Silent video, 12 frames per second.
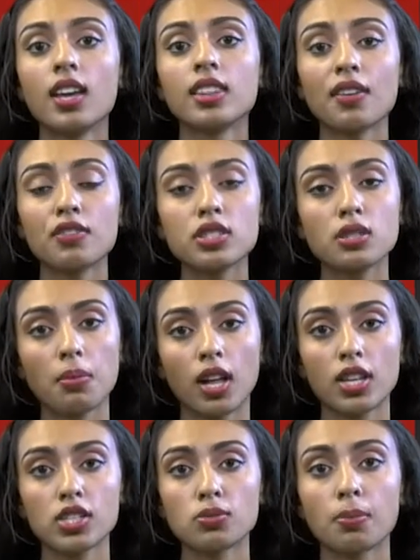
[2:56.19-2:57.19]
that was
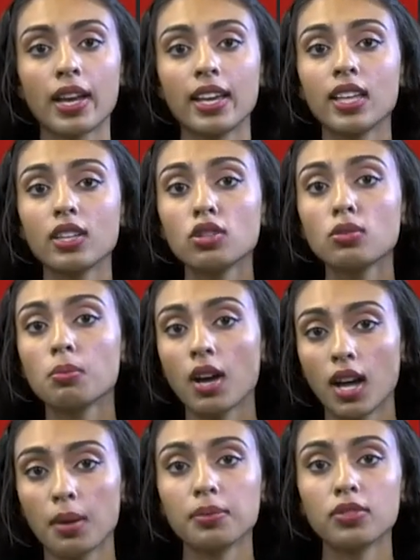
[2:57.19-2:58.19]
demolished by a Hindu
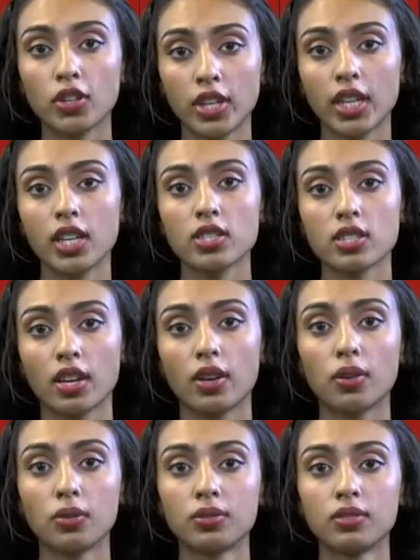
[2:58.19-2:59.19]
mob 30 years ago.